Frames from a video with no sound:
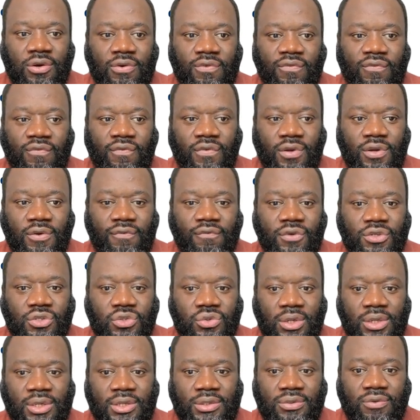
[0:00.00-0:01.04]
of
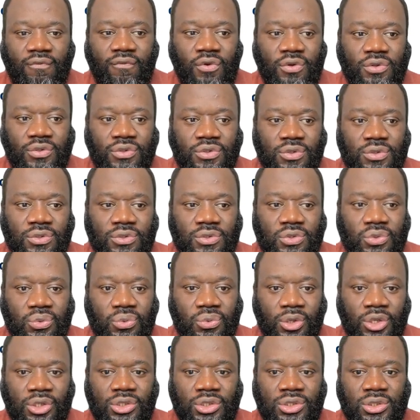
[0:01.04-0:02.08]
virtual network functions,
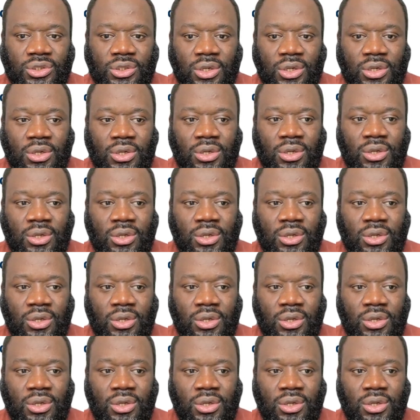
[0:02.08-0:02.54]
which